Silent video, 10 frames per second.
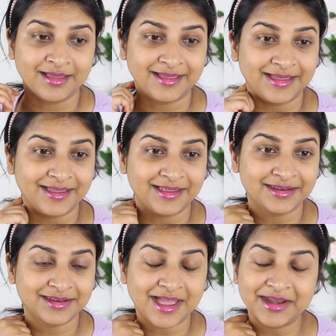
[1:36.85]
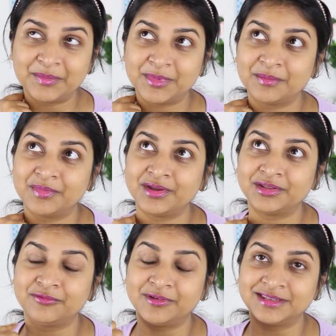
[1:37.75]
And I remember
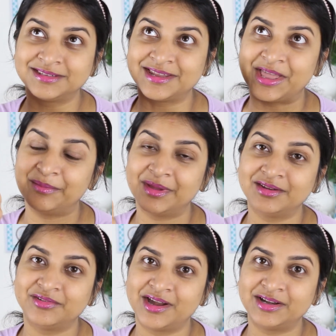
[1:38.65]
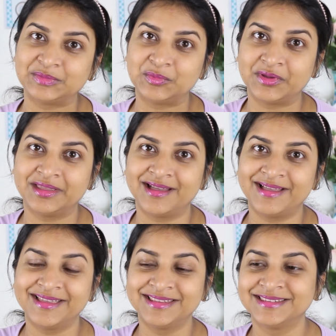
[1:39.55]
the first time I tried smoky
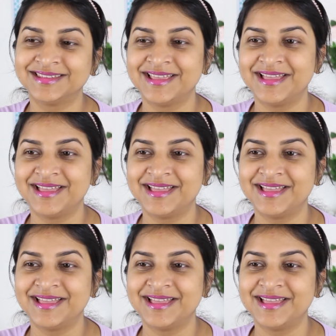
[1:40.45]
eyes,